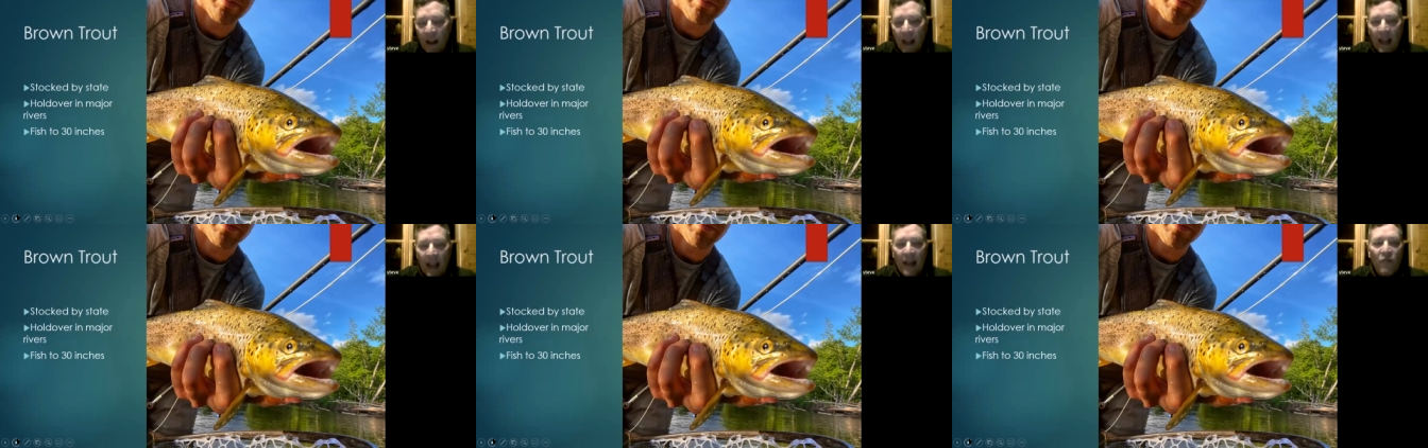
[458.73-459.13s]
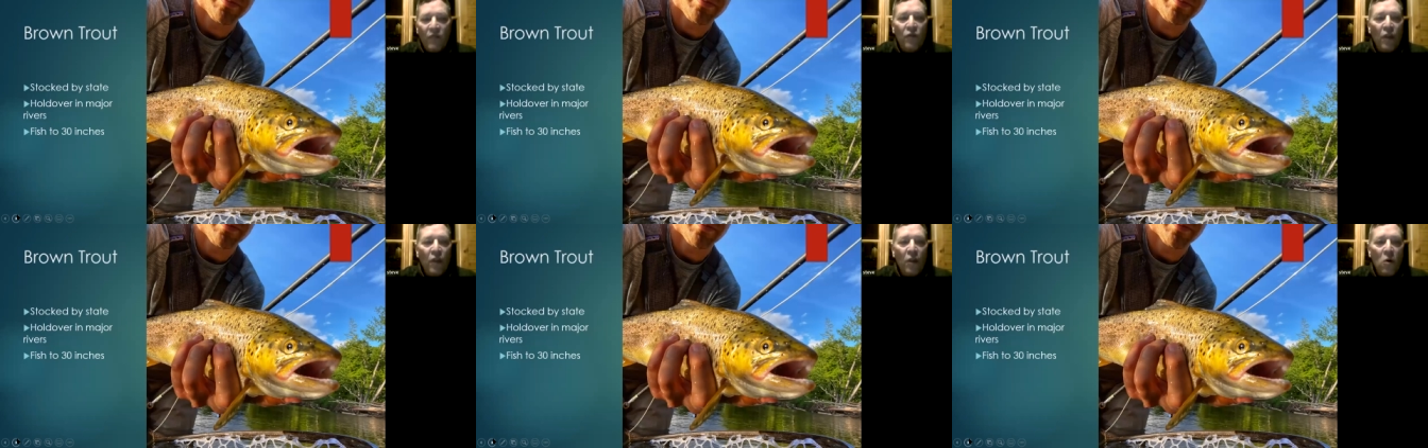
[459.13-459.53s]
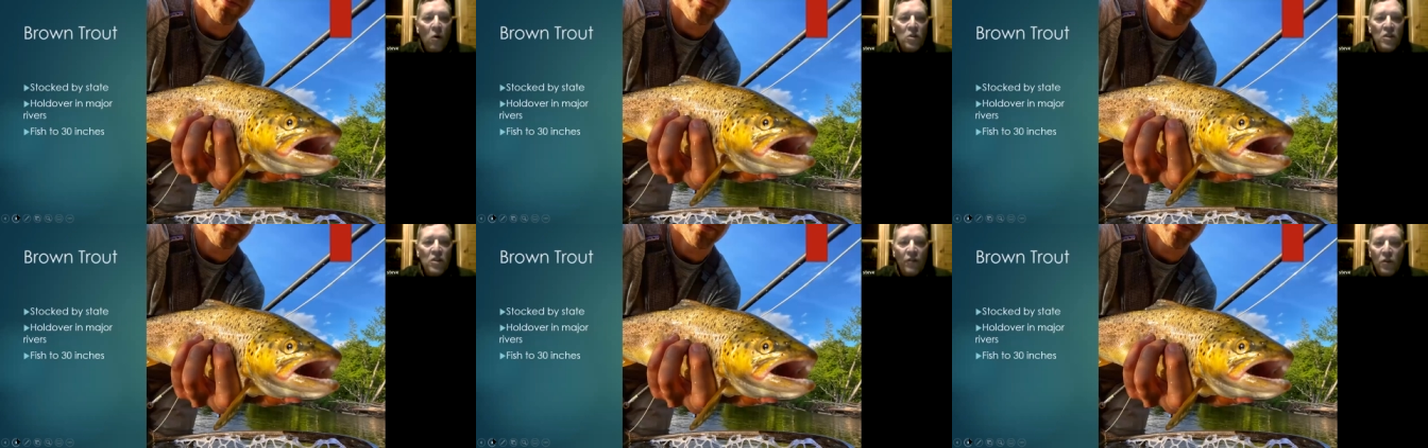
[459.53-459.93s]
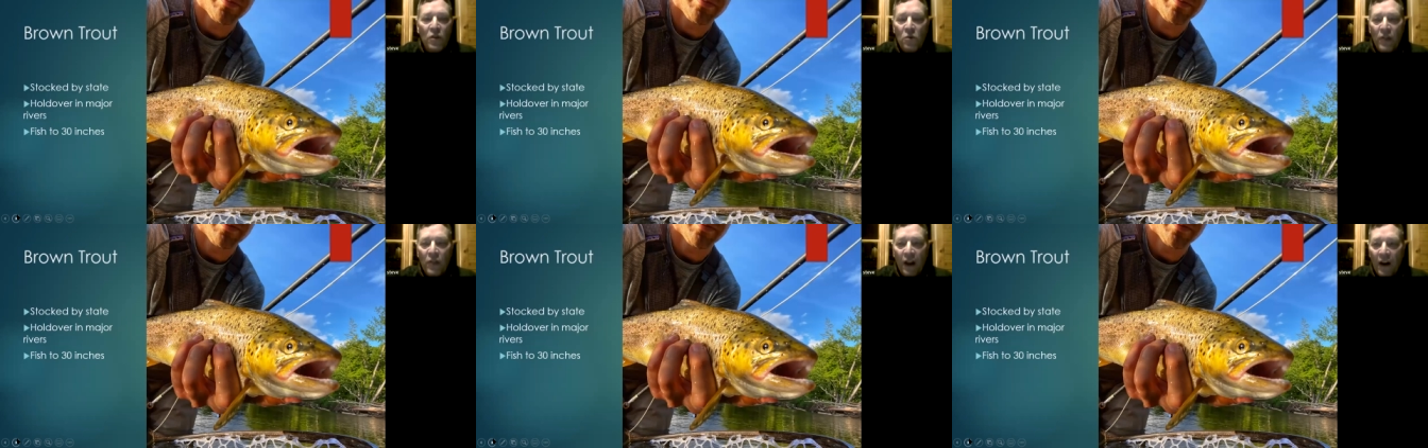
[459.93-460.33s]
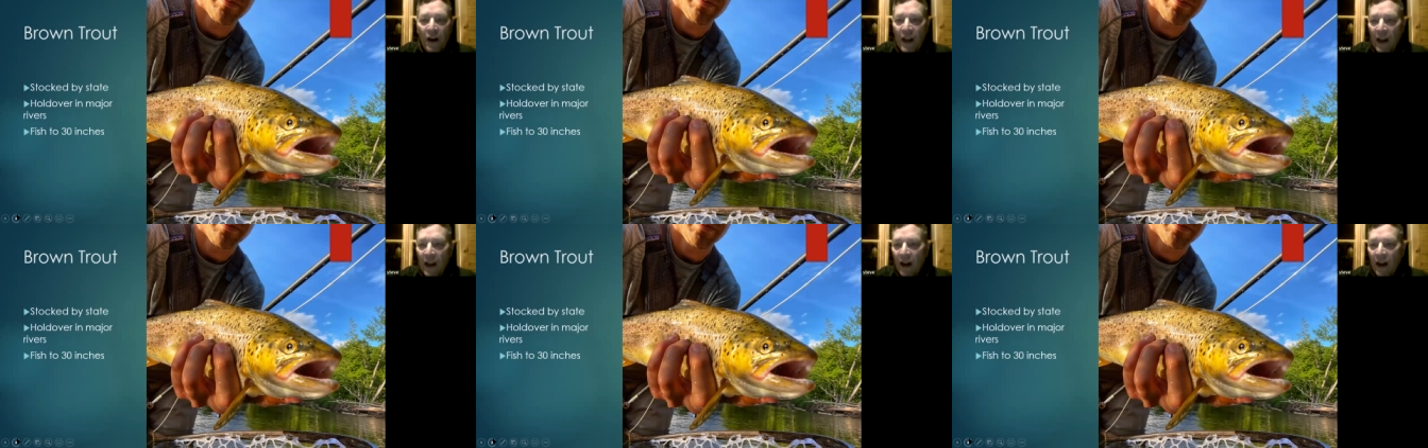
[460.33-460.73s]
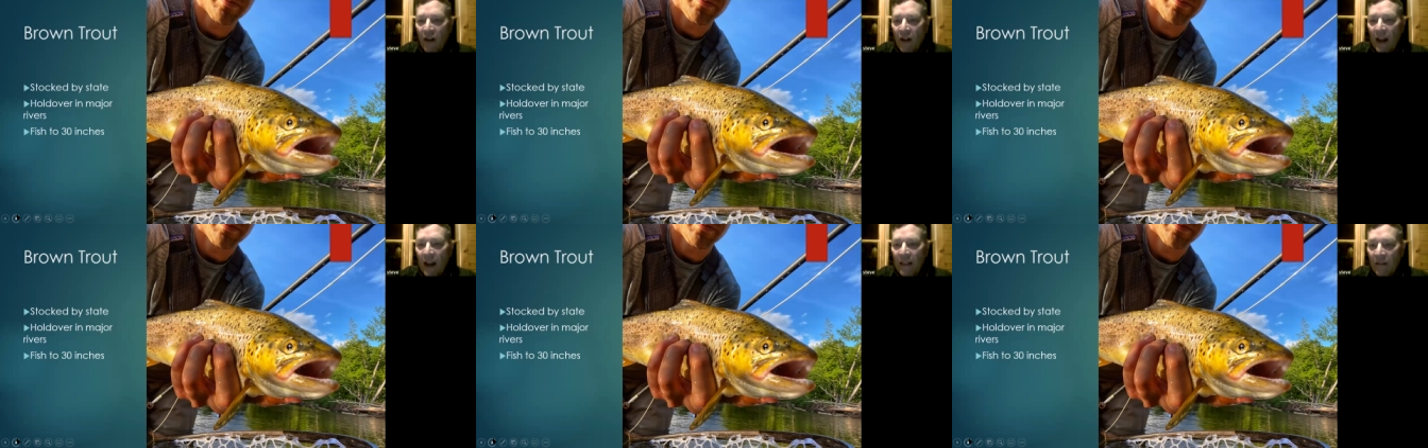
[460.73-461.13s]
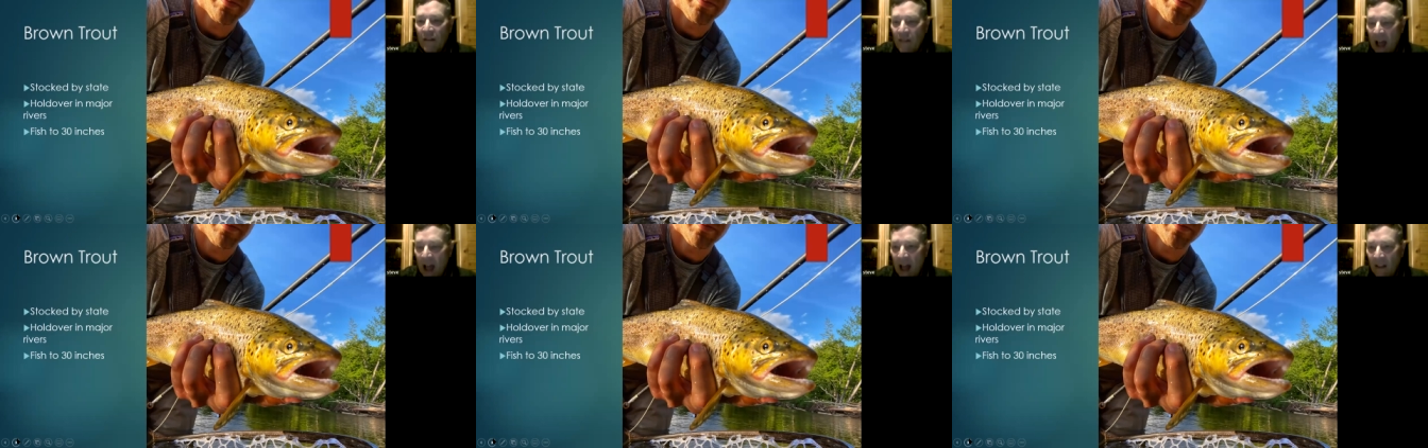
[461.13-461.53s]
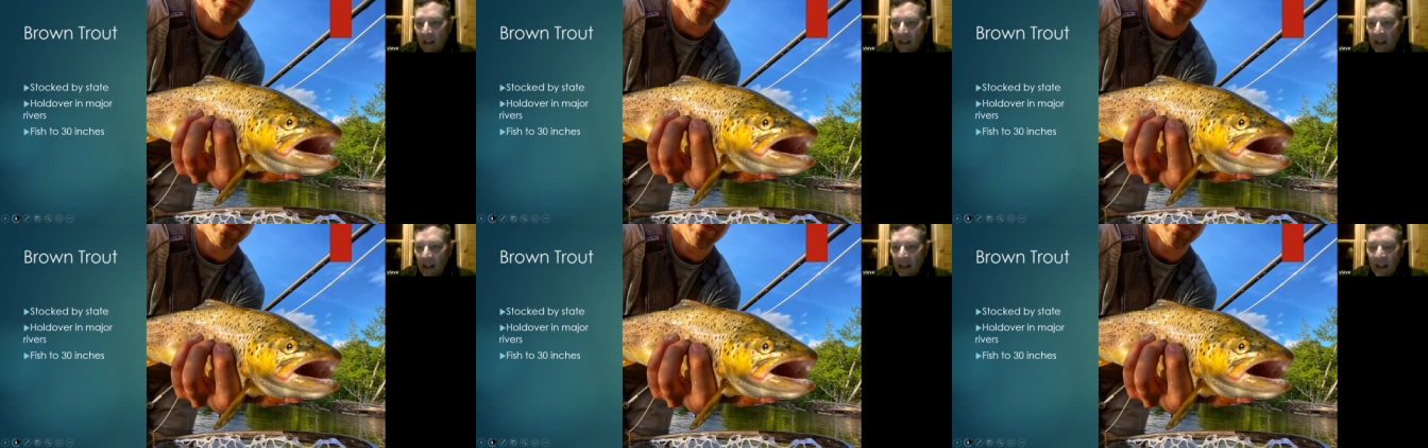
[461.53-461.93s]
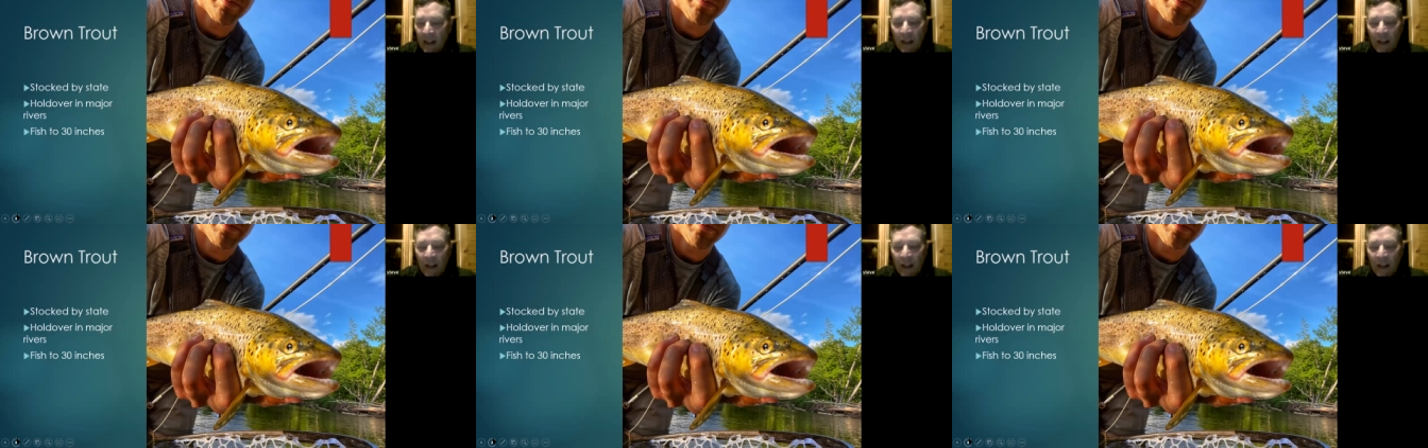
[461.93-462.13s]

And for those of you that are here in the valley,